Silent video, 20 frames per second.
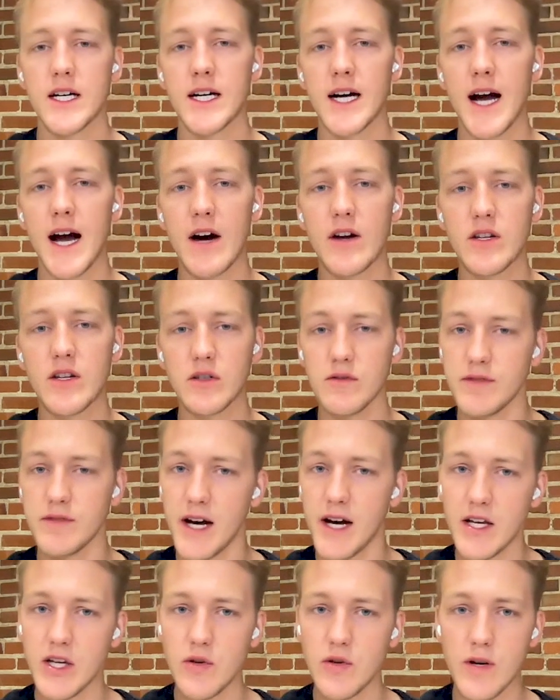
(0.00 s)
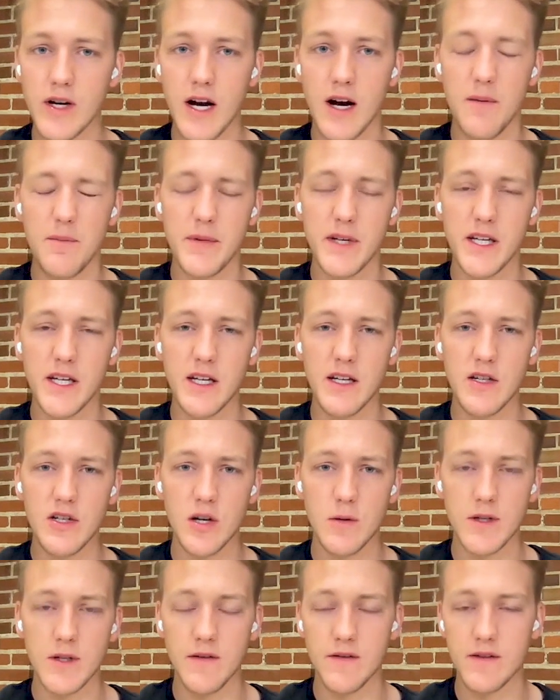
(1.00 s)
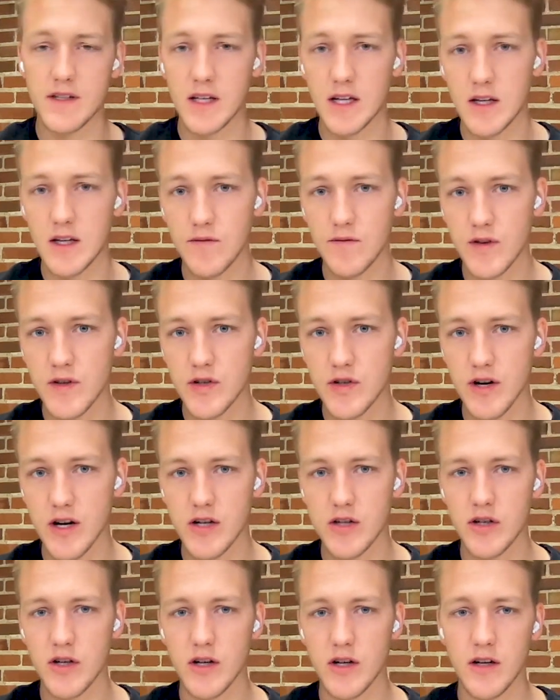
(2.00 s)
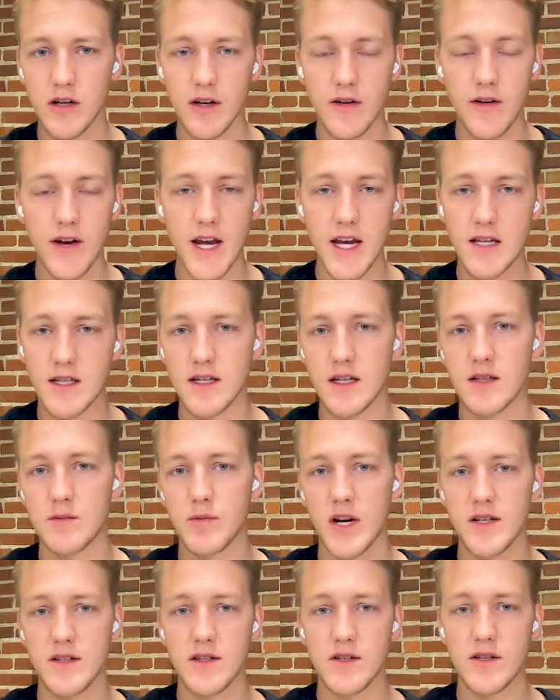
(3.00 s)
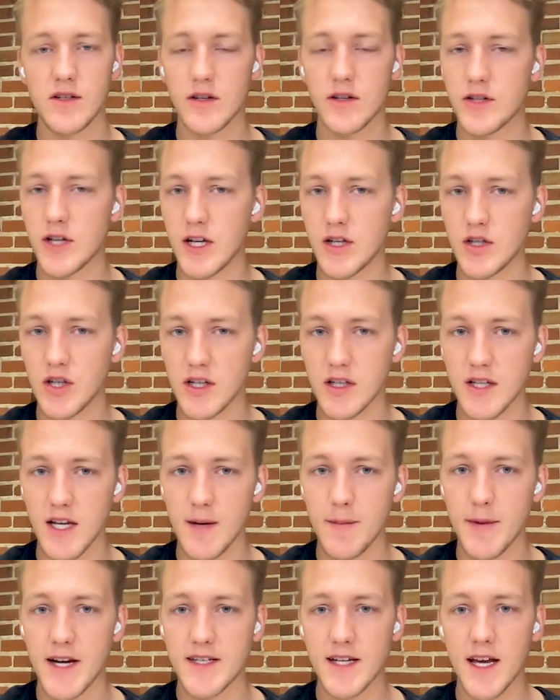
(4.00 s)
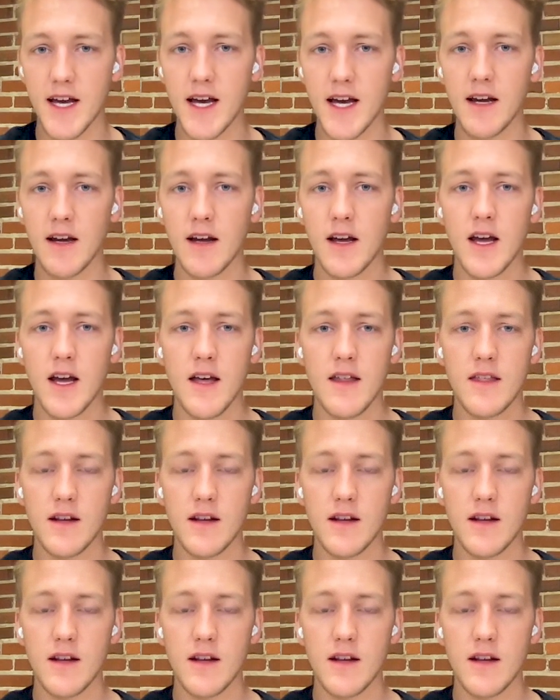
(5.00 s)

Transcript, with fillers: Uh, how do you value a company in terms of its infrastructure? You know, A SIC prices are changing day by day.